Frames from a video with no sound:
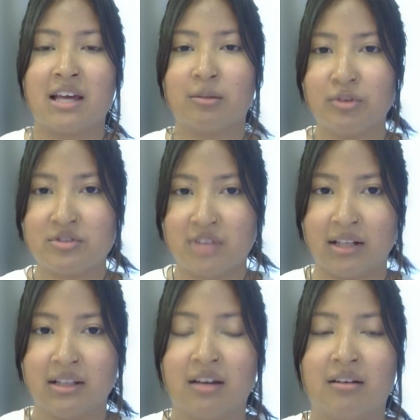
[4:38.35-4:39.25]
Edibles
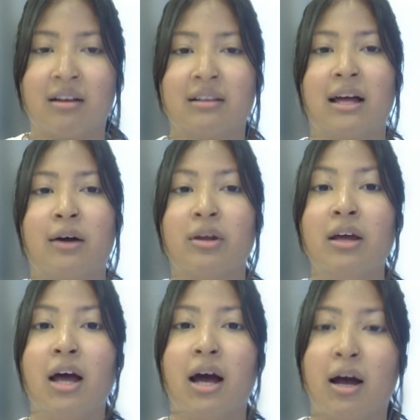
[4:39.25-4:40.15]
technically are not allowed.
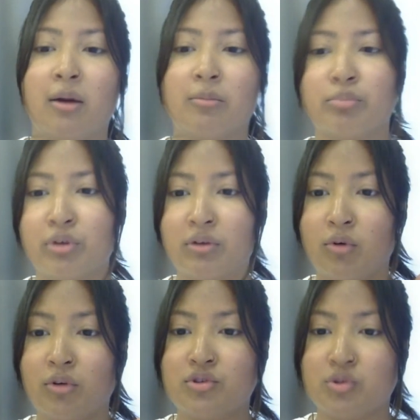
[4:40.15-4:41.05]

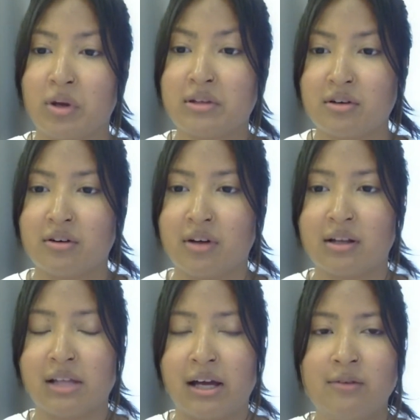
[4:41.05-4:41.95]
Pre-rolled joints are not
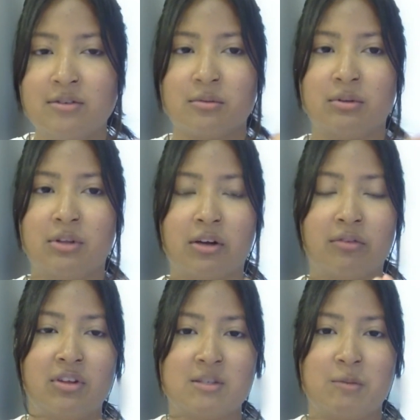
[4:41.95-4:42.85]
allowed. So a lot
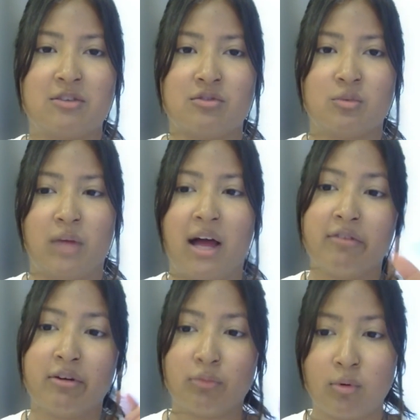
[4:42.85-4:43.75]
of the dispensaries will have
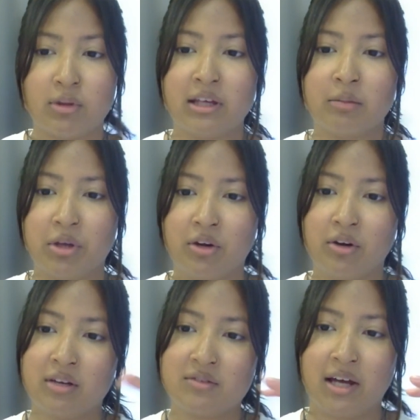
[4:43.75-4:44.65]
a rolling
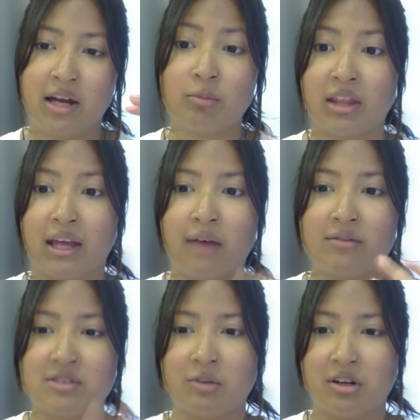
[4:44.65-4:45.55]
period of time where they have
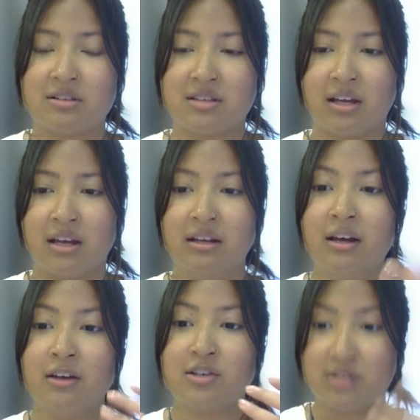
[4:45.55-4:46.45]
someone on site
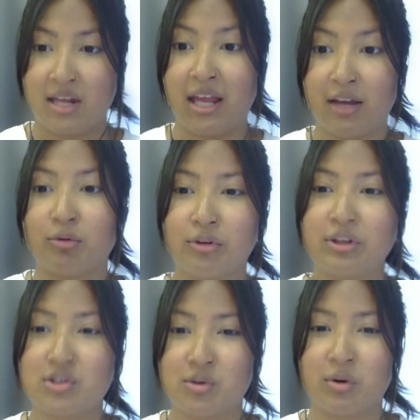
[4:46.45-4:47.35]
just hand
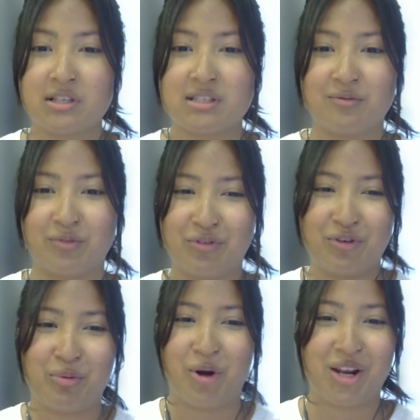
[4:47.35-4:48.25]
rolling joints for
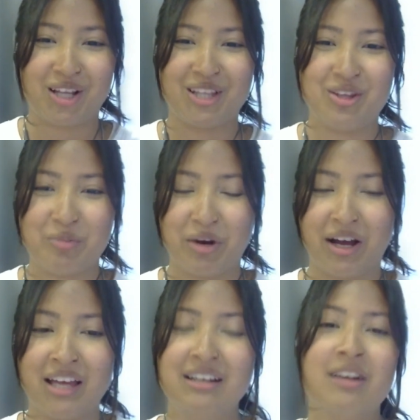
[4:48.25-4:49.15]
product that you
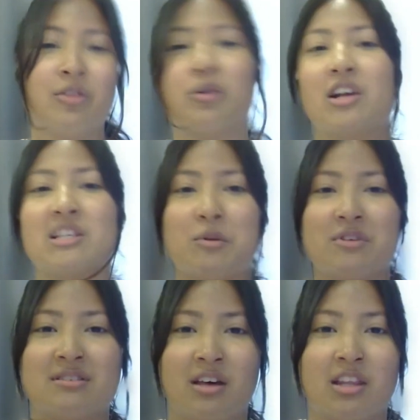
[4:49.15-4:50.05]
buy. They're not supposed
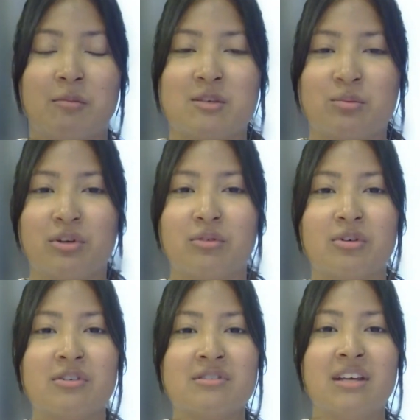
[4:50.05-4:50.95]
to sell them as
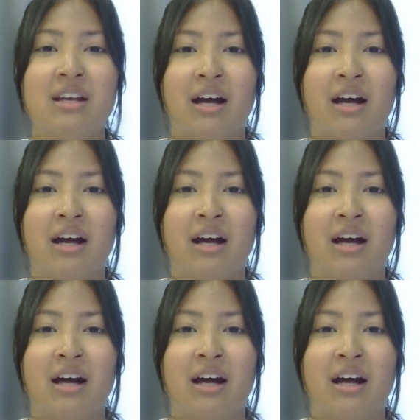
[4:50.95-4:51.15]
pre-rolls.